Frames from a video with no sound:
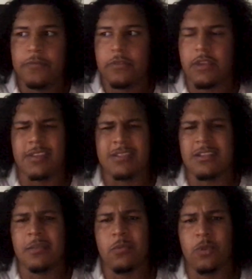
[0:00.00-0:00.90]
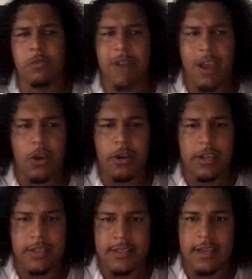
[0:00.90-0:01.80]
his number one
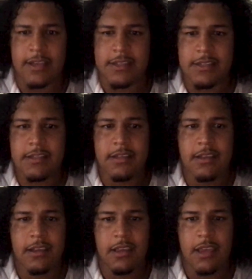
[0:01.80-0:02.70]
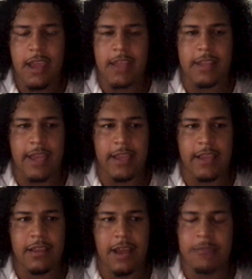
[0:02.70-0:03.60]
priority is us. And like
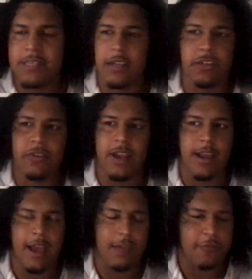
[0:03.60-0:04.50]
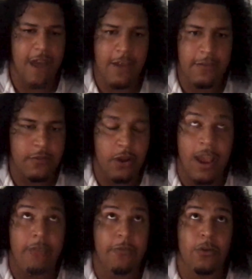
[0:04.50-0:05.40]
I'm mm-hmm. telling you right now, I had five or I
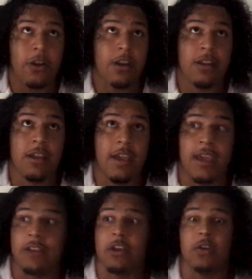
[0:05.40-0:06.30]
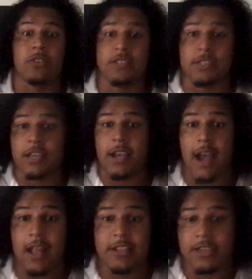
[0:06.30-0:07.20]
had four head coaches in
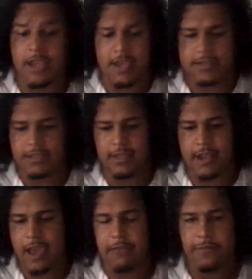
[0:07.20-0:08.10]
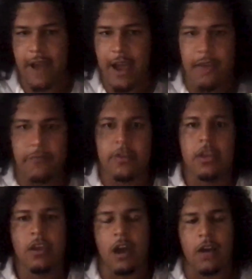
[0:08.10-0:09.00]
college at SC, and I had five
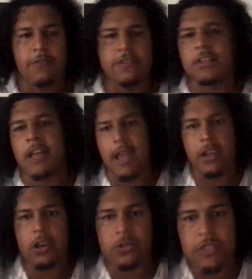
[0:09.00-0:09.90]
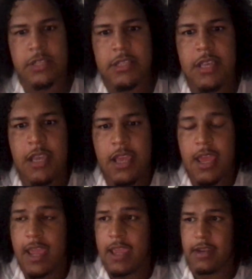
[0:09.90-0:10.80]
offensive line coaches.
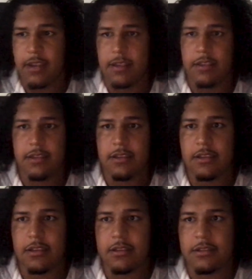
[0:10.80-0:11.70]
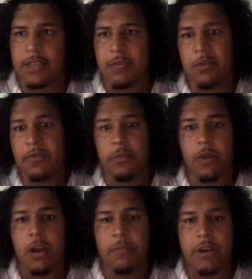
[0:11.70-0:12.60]
And some of them
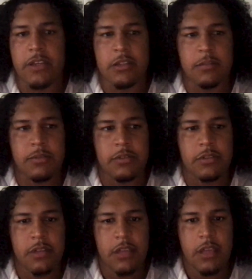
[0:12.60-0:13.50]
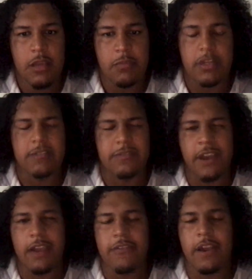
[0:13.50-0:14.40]
are personable, but it's
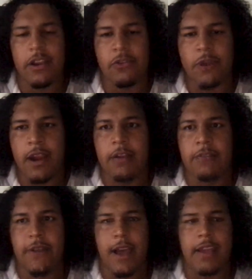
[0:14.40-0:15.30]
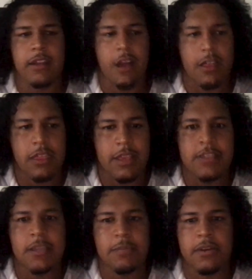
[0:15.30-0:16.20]
very, very rare to find an
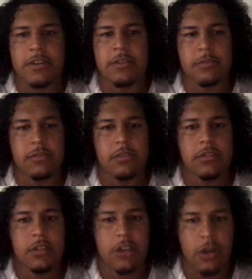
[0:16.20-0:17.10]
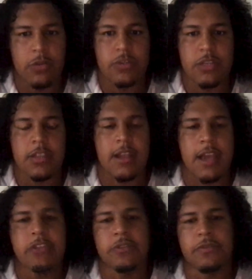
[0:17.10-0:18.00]
authentic, personable coach in the
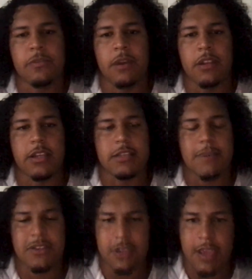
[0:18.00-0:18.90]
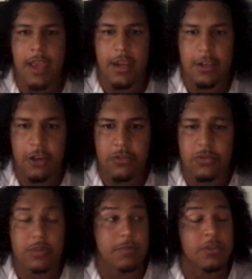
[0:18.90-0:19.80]
National Football League, especially a head coach
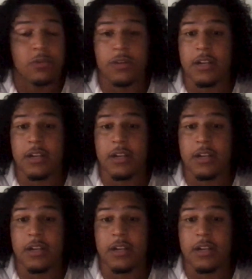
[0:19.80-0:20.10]
who's been doing it